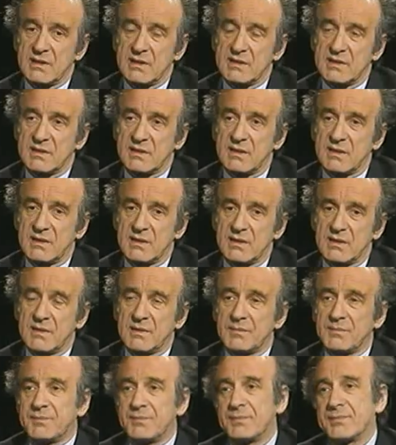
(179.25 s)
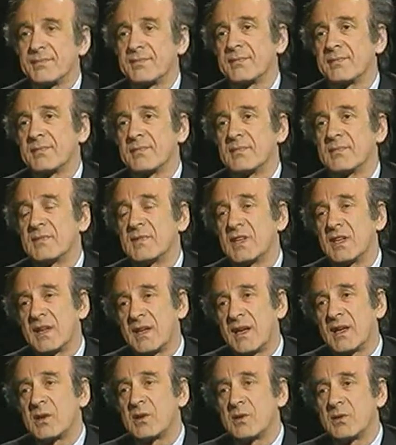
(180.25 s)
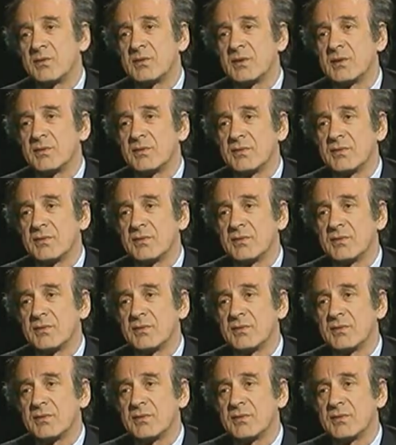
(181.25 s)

is the lack of